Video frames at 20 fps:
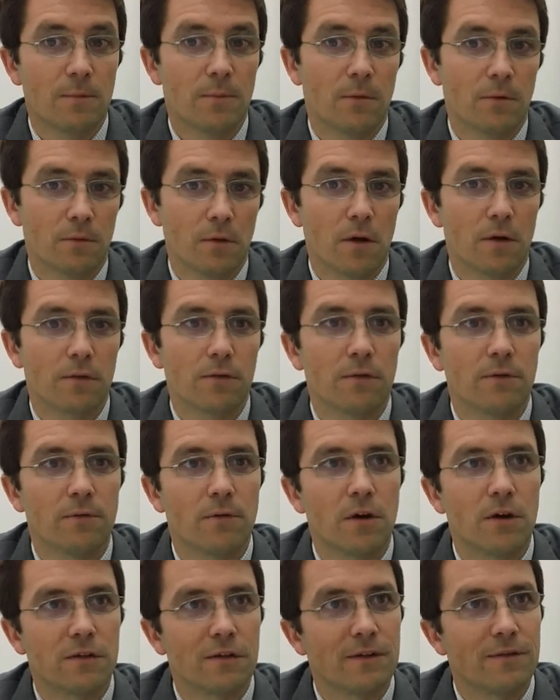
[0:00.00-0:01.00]
but we're also
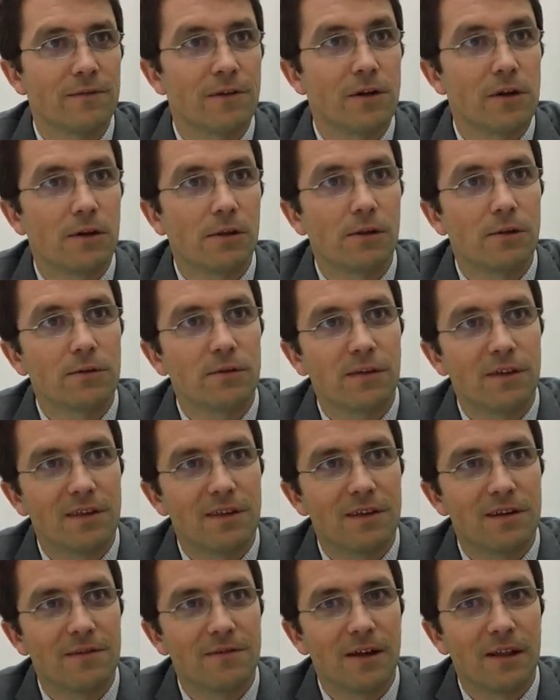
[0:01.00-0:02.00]
watching very closely
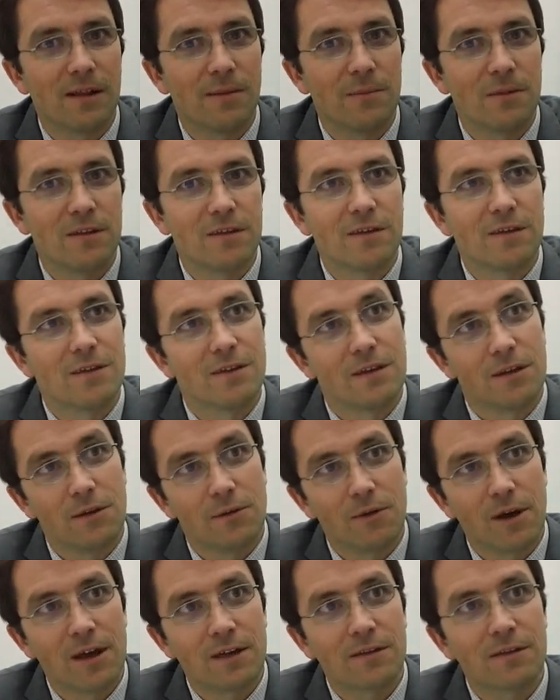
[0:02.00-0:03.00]
the developments in the
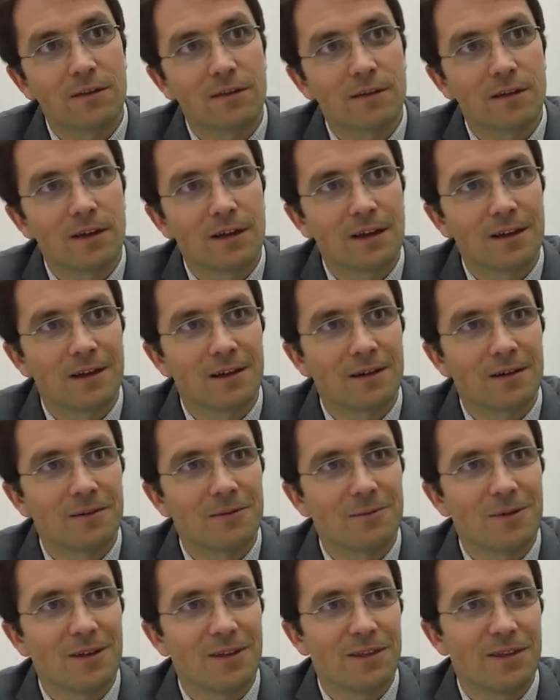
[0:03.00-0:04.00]
U.S.
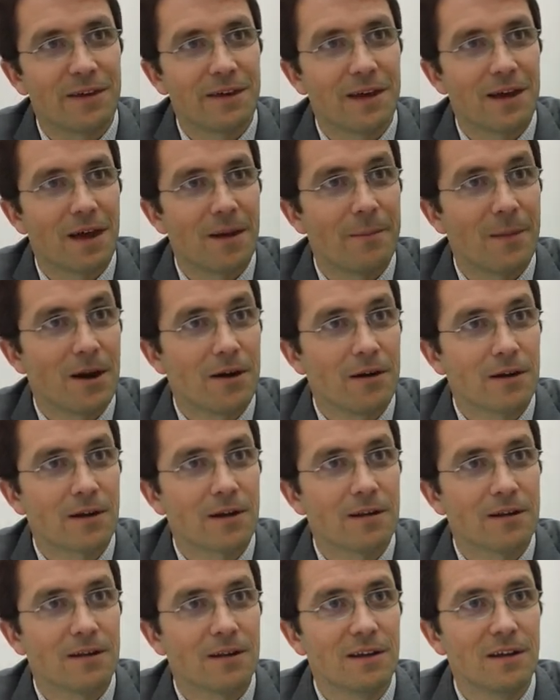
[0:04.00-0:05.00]
With
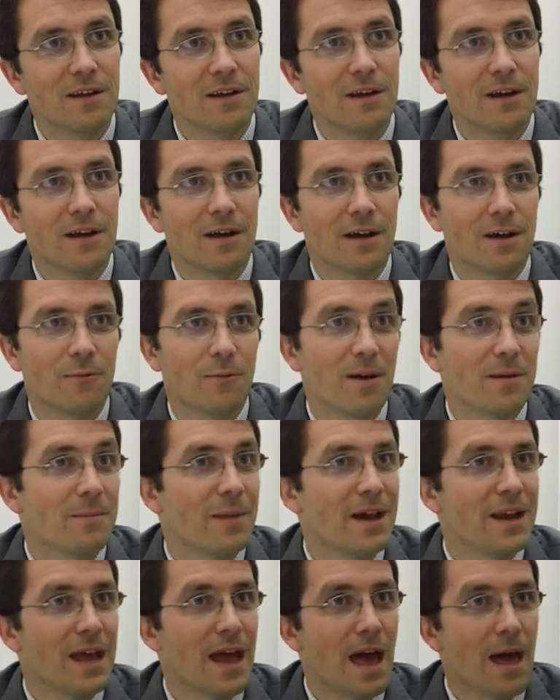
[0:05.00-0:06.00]
American, what
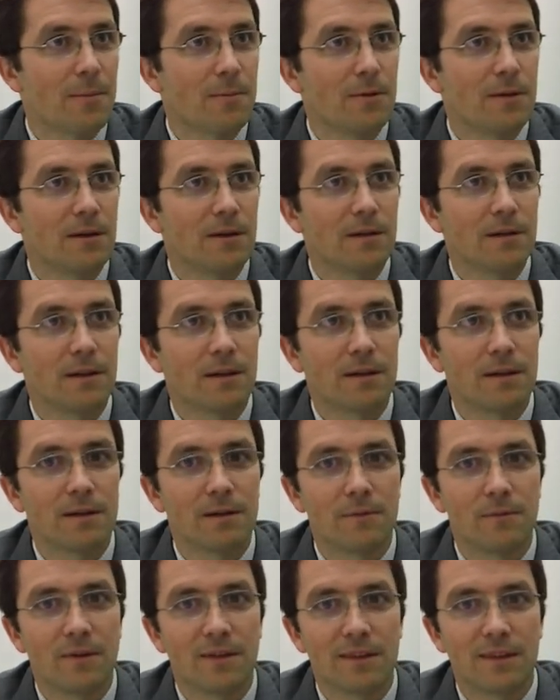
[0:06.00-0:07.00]
might happen
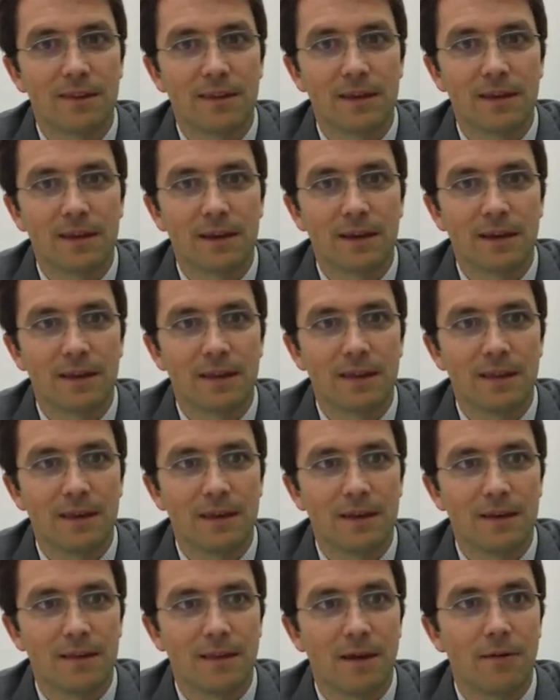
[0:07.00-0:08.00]
with
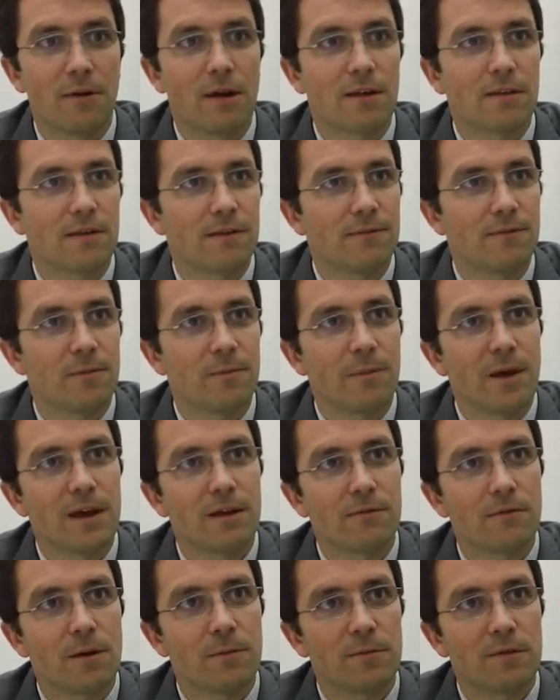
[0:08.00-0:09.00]
their exit from
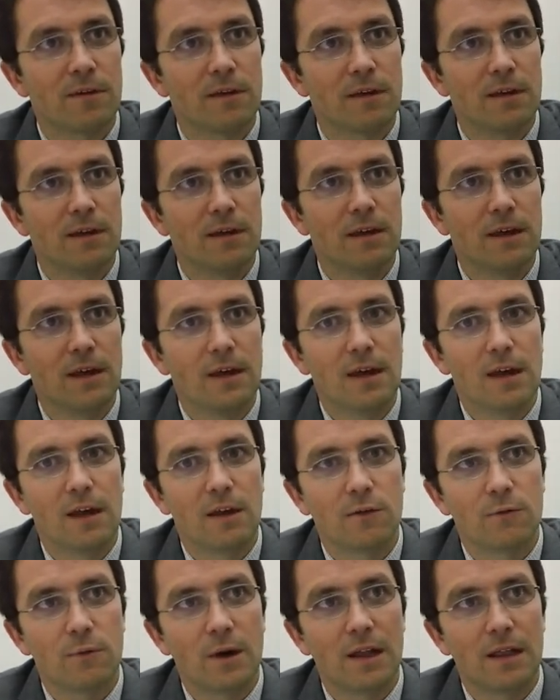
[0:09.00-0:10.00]
bankruptcy,
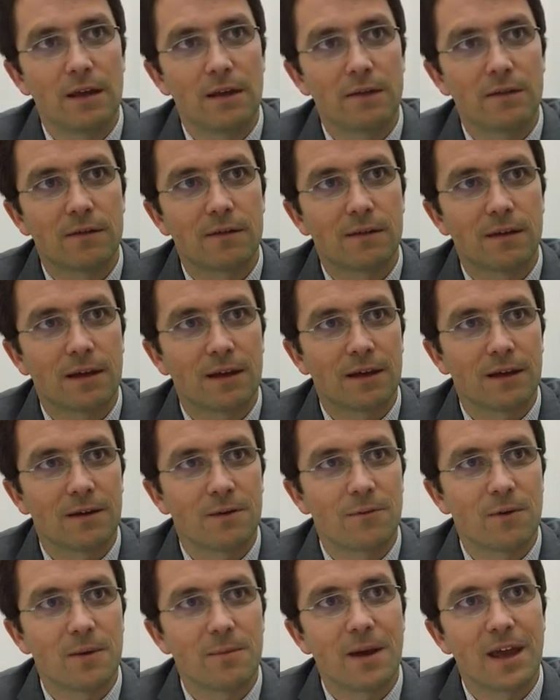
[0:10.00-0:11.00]
as well as
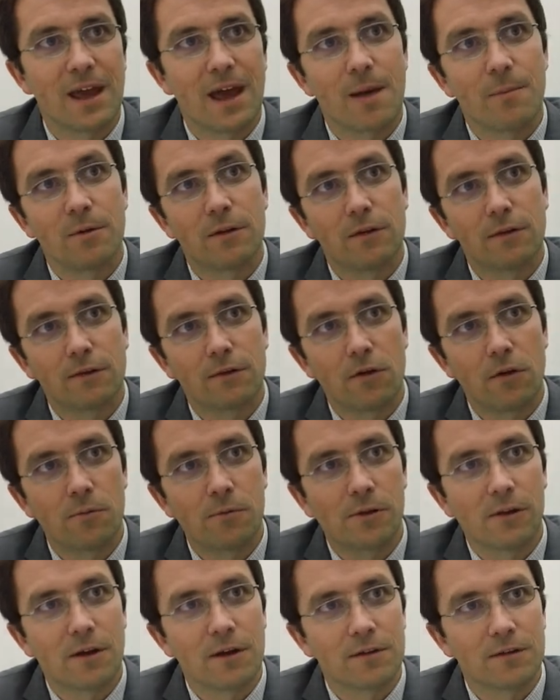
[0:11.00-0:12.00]
what might happen to
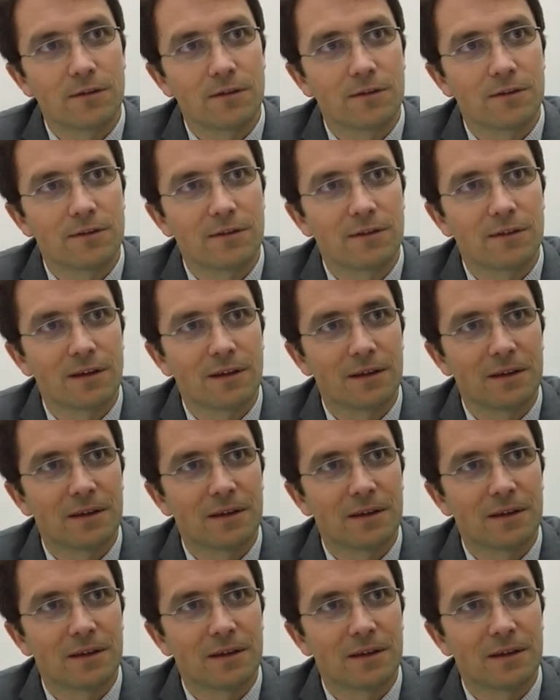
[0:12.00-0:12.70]
scope clauses